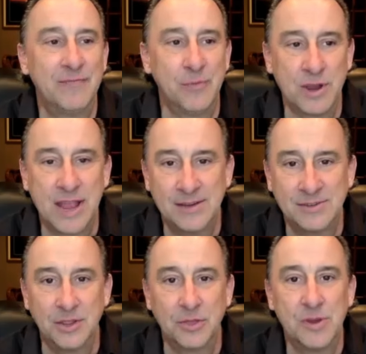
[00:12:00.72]

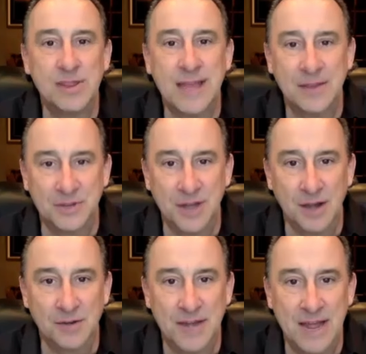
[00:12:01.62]
forecasting
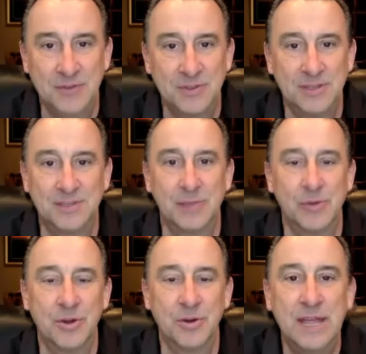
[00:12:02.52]
$3,000 an ounce this summer,
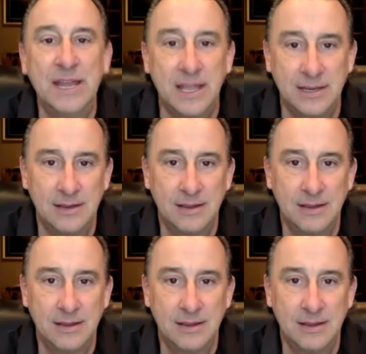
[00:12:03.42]
you're an idiot.